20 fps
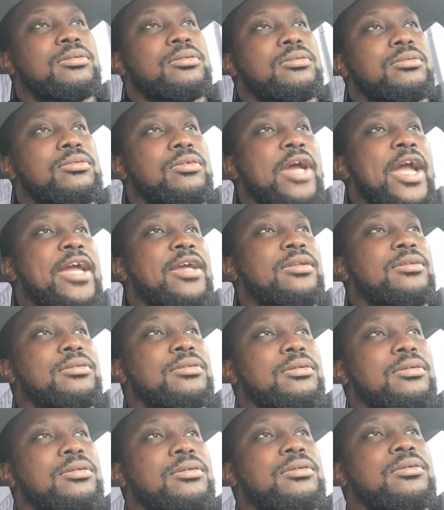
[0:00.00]
Right?
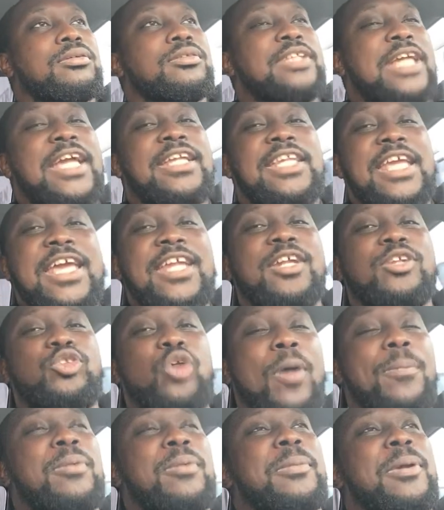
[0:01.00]
They need a
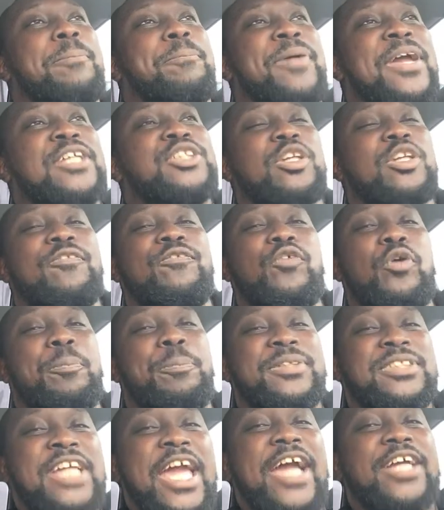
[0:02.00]
Doberman pinscher for
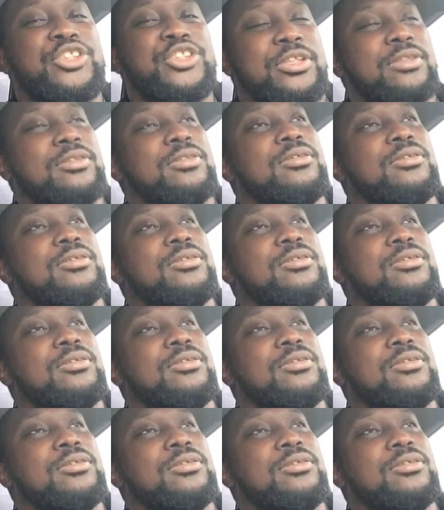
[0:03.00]
protection.